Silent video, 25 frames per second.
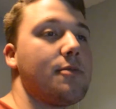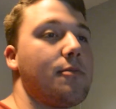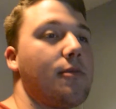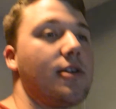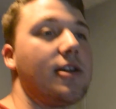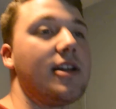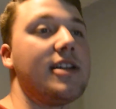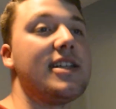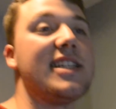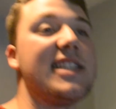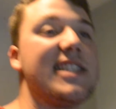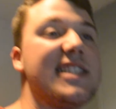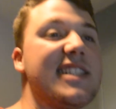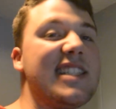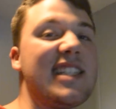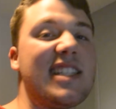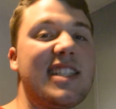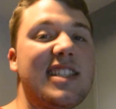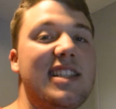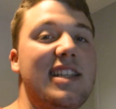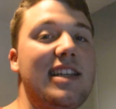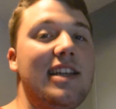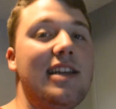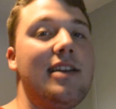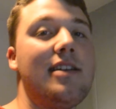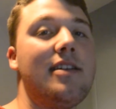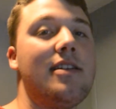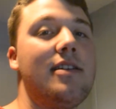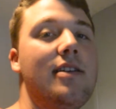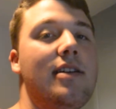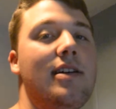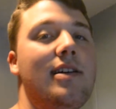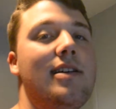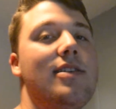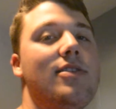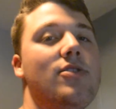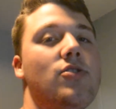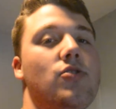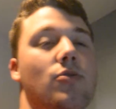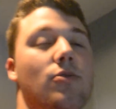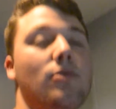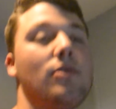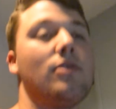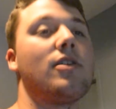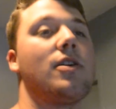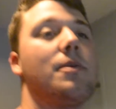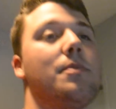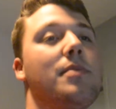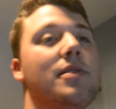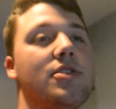I'm running at 60, so it'll
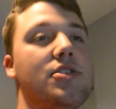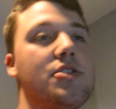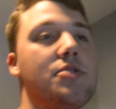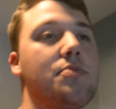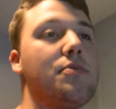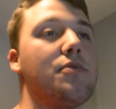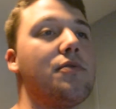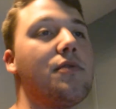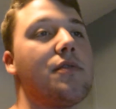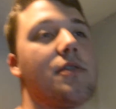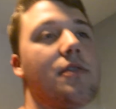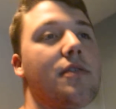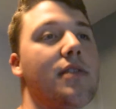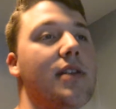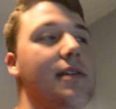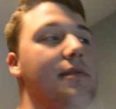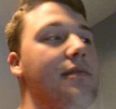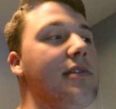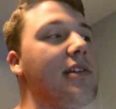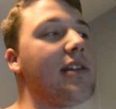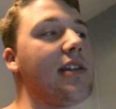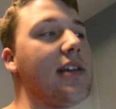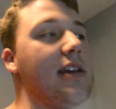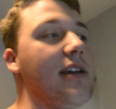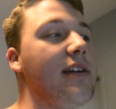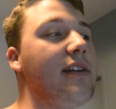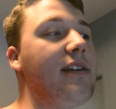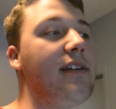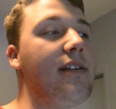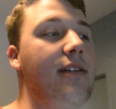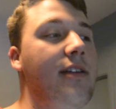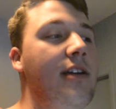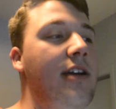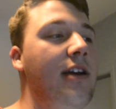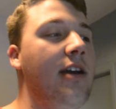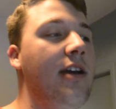look a bit smoother and everything.